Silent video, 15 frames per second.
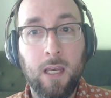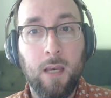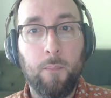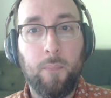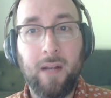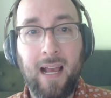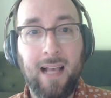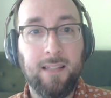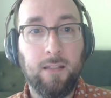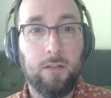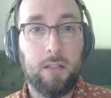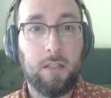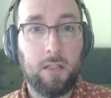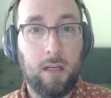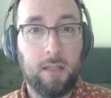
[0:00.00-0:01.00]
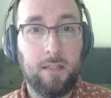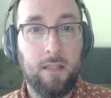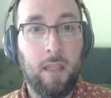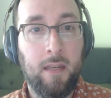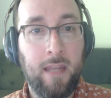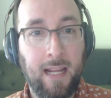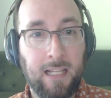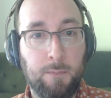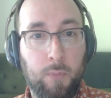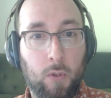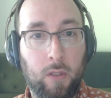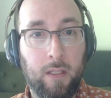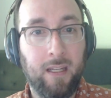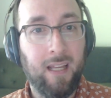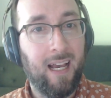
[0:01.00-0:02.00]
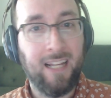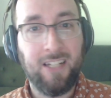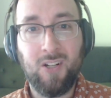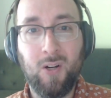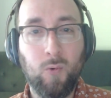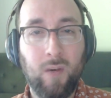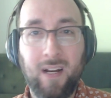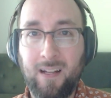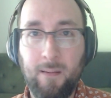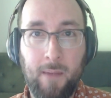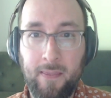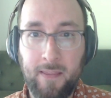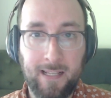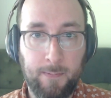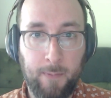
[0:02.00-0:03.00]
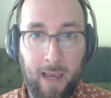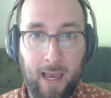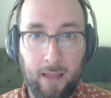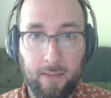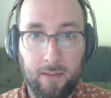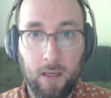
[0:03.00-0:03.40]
but as I'll discuss in the next bullet, I don't recommend this path.